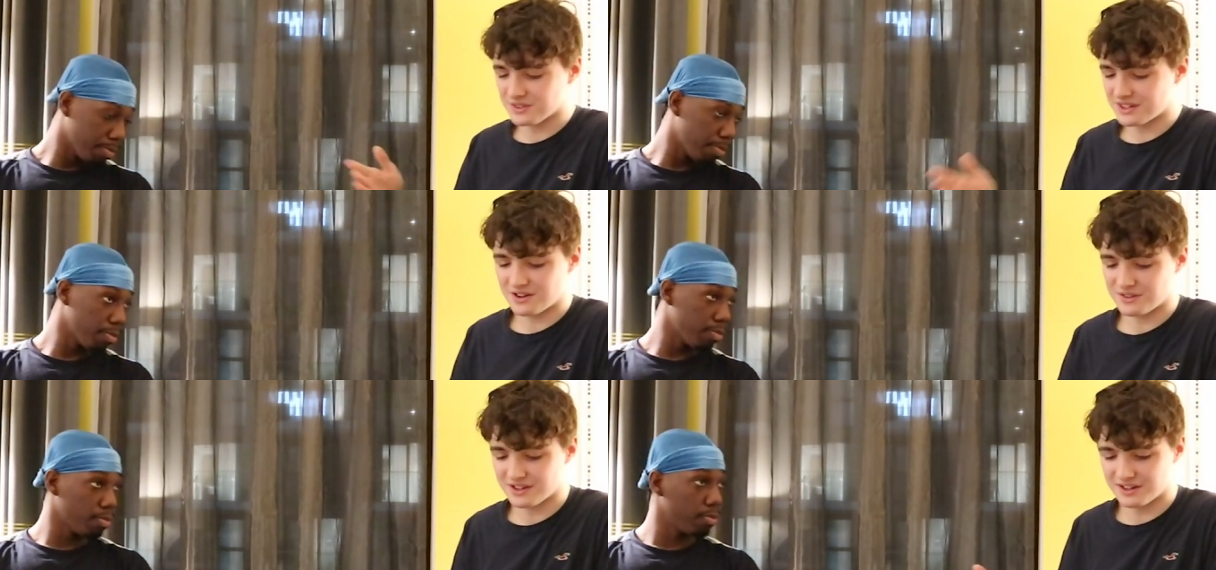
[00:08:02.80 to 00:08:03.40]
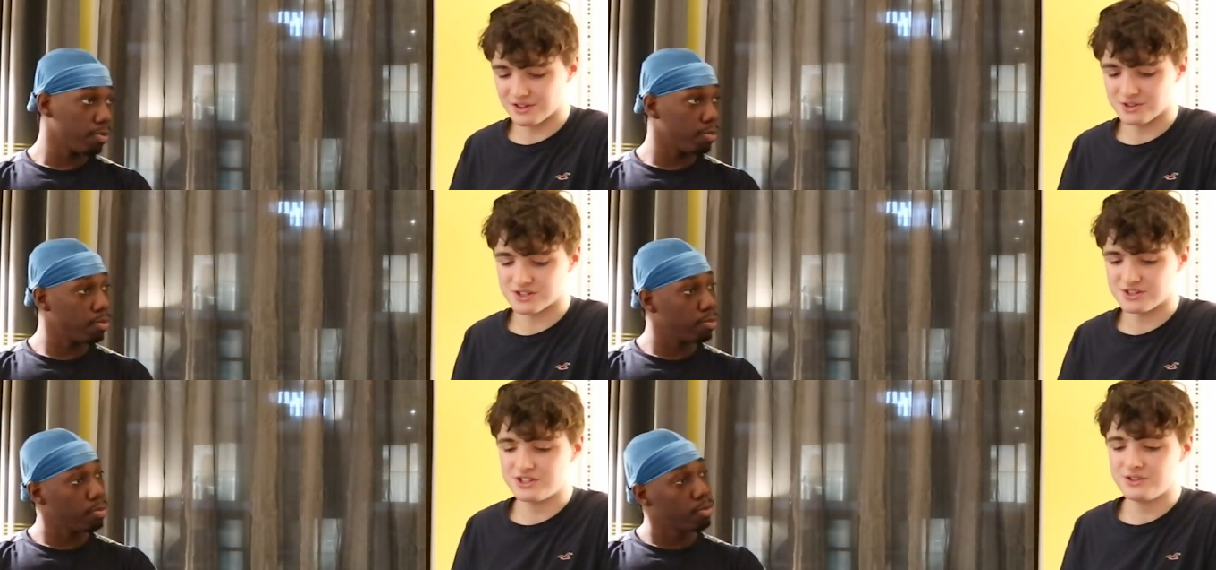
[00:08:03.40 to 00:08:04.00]
Speaker 1: of on that on that notion.
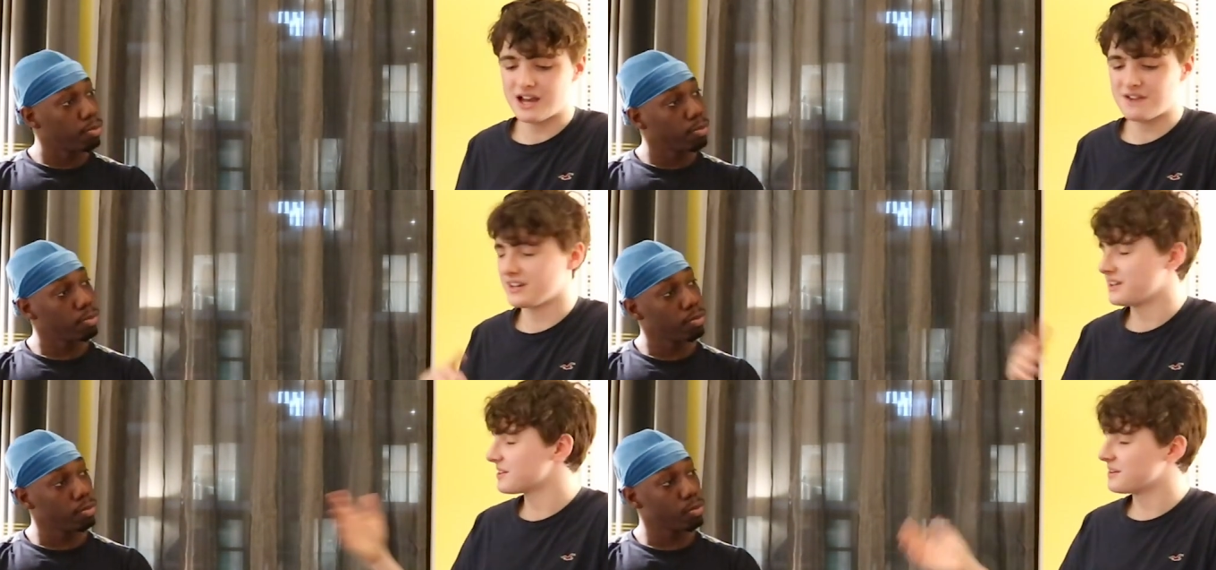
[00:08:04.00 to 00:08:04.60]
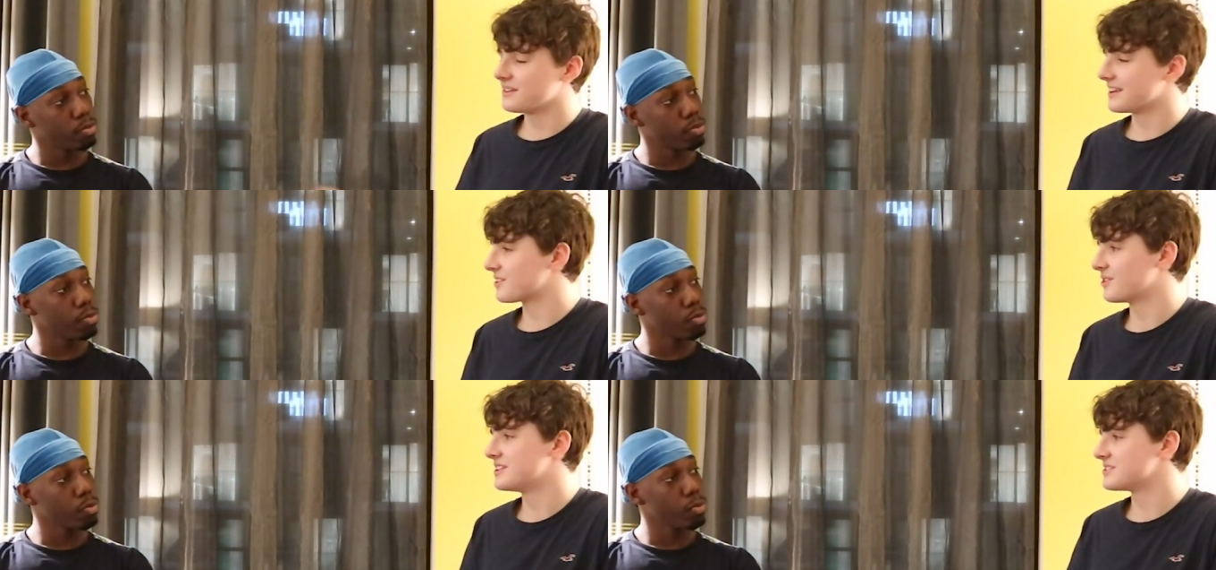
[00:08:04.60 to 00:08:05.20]
Do you have any other like
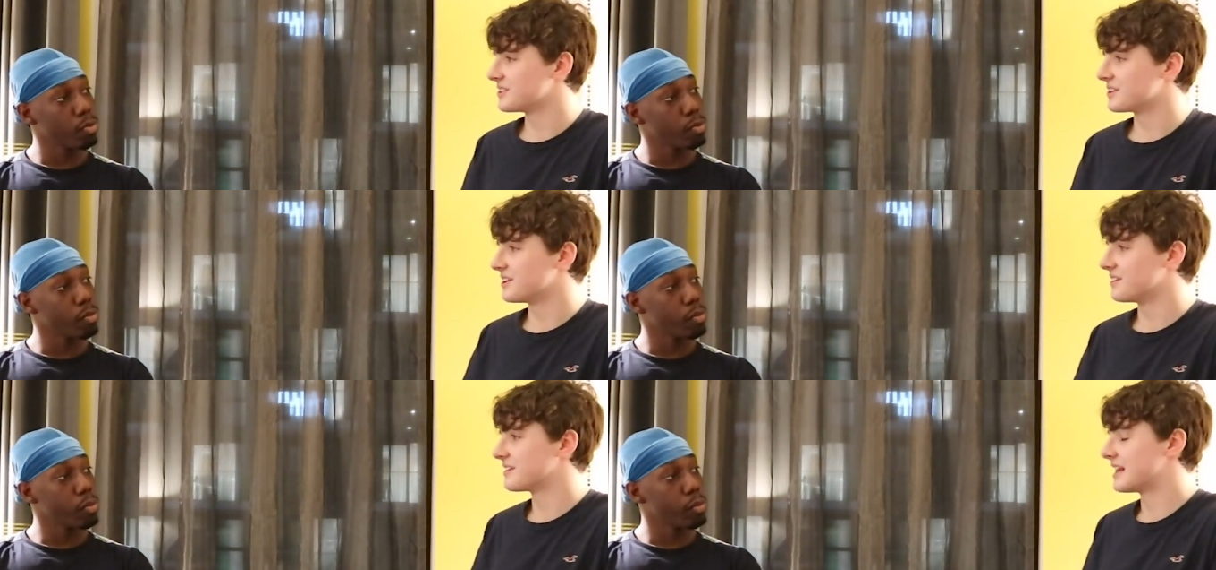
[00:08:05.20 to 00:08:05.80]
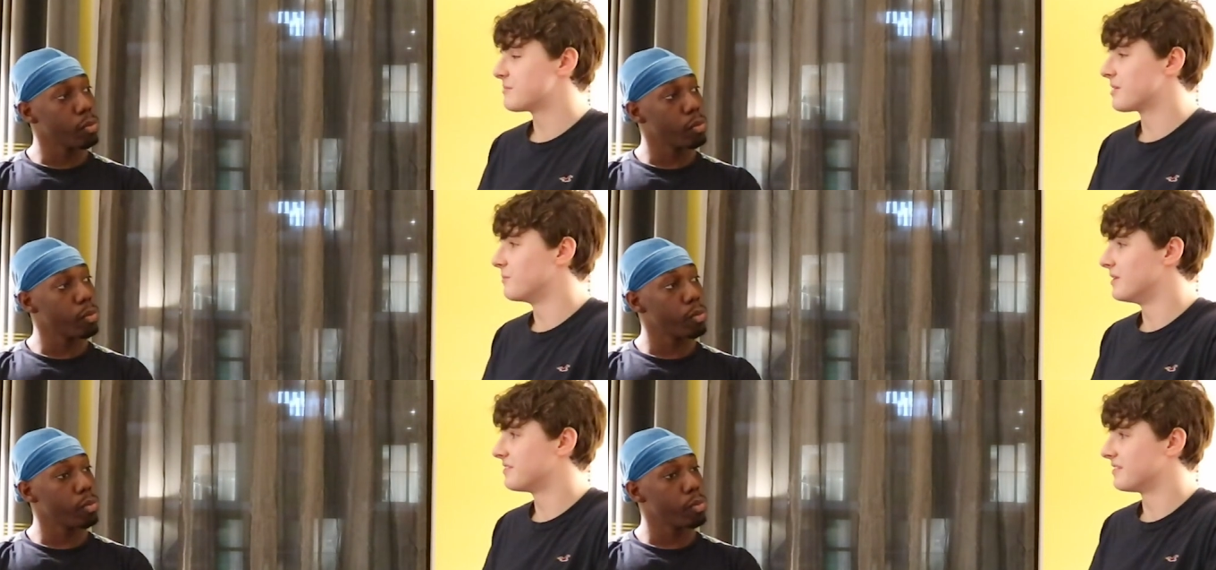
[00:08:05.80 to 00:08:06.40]
creators that you're gonna collaborate
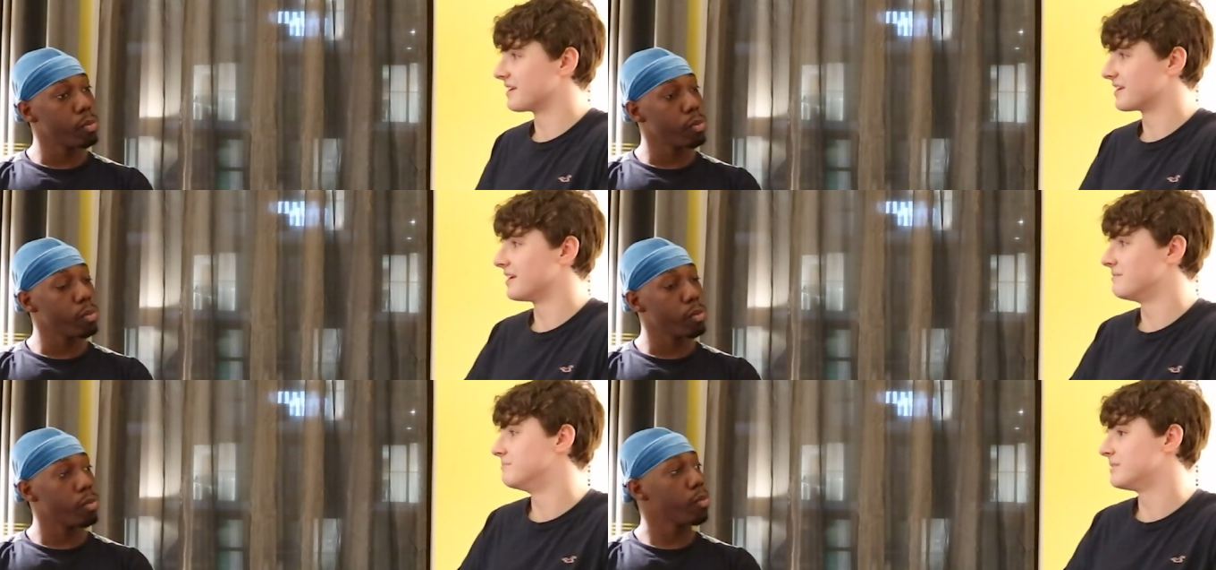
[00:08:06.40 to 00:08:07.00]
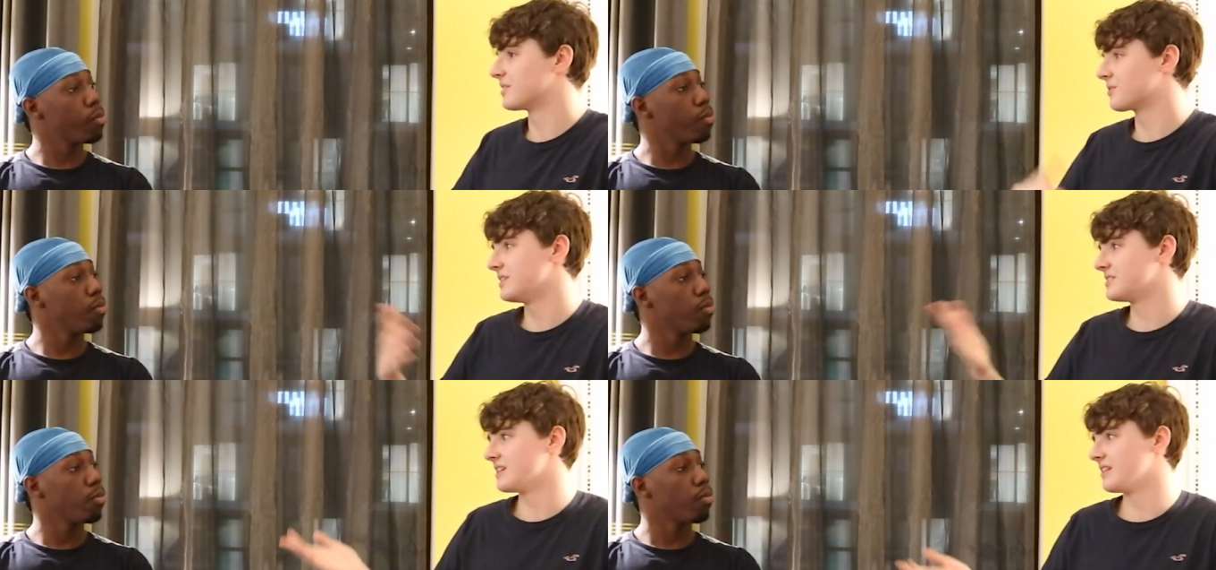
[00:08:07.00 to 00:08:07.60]
with, like um, bigger
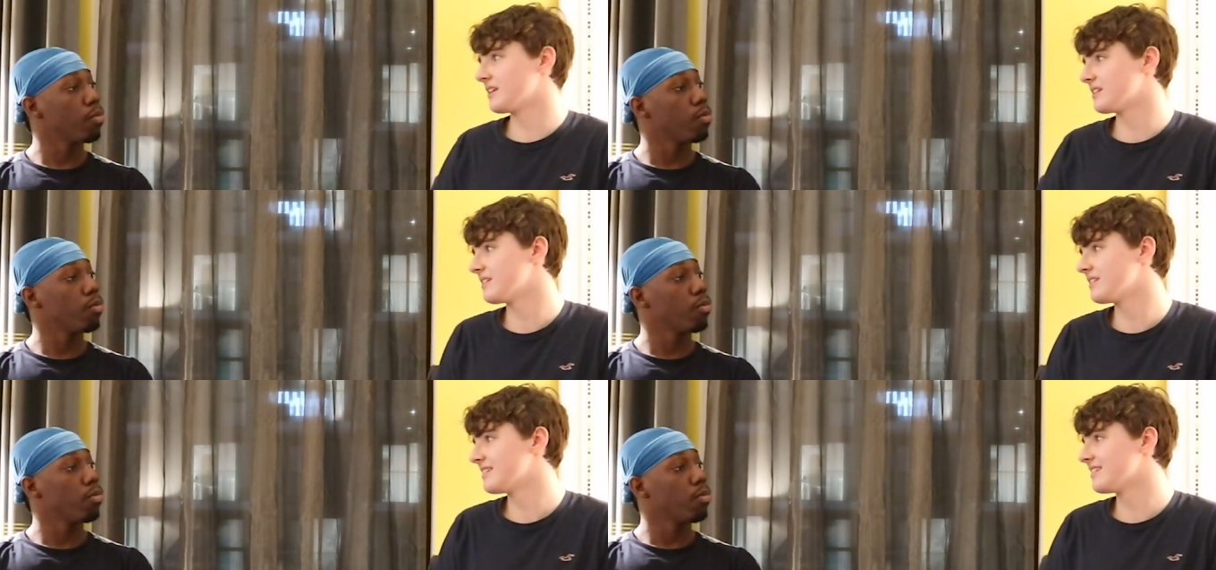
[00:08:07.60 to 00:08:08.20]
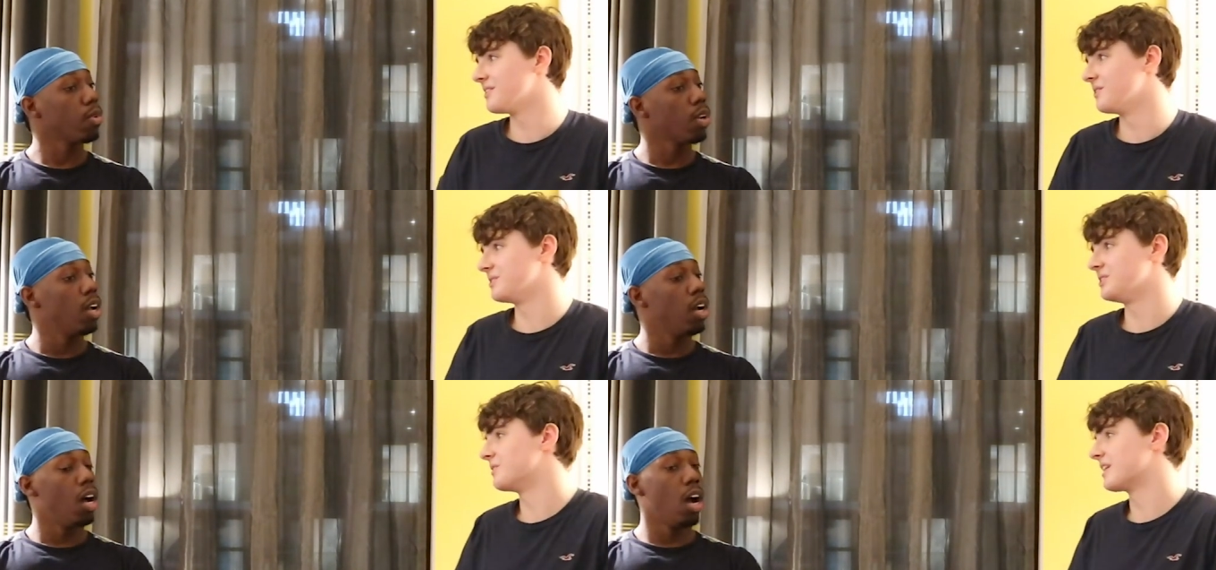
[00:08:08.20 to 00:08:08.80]
creators in London or
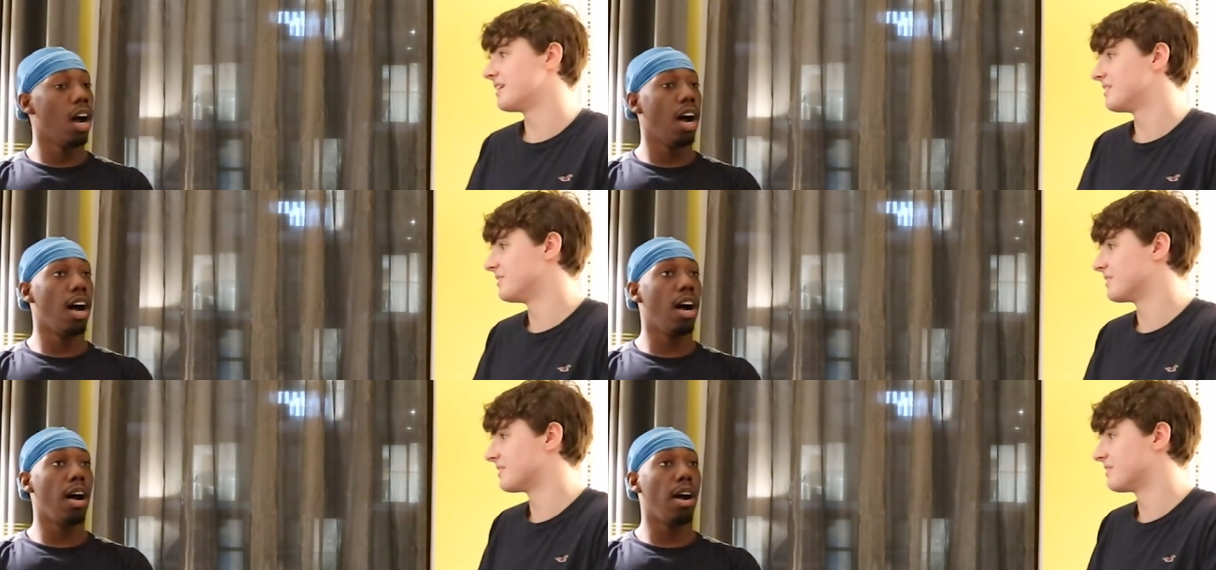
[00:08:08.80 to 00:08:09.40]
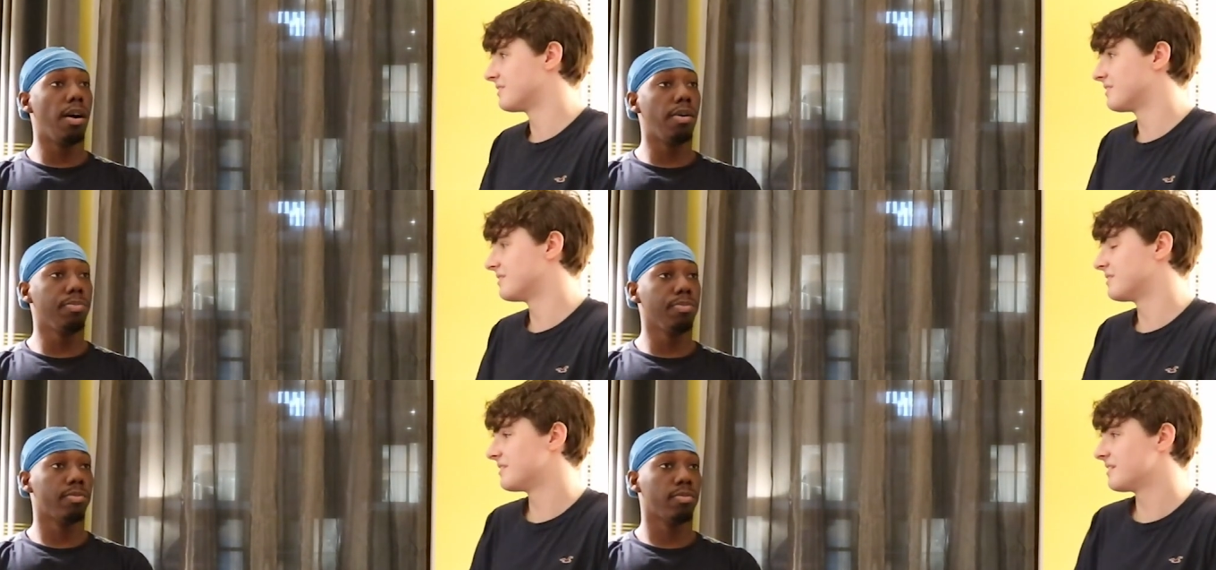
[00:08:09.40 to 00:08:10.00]
the UK?
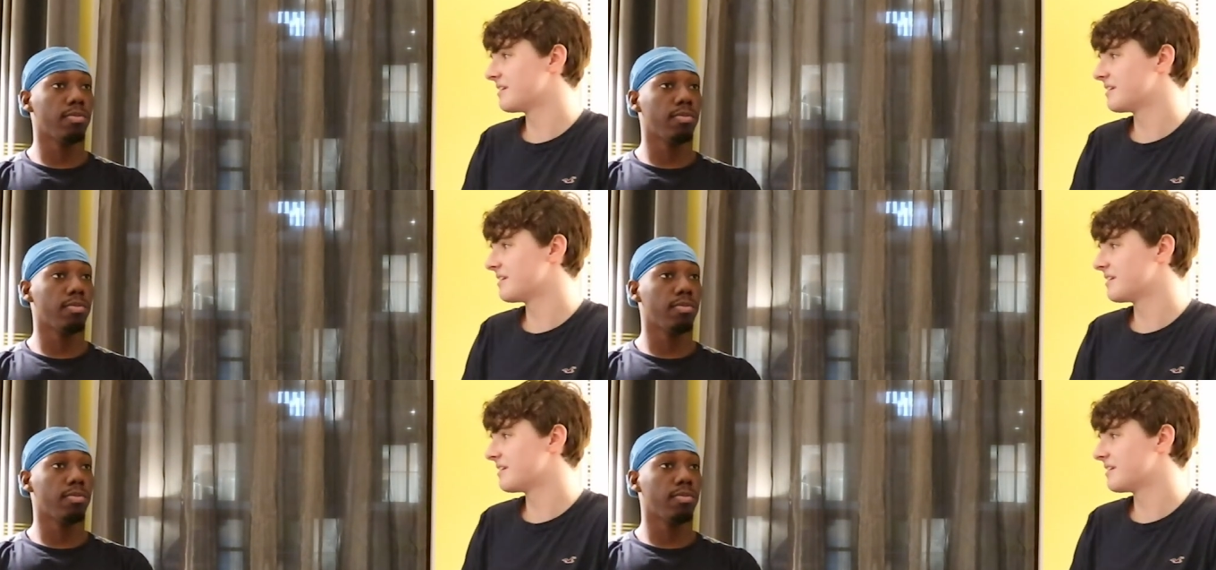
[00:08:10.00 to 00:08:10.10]
Um.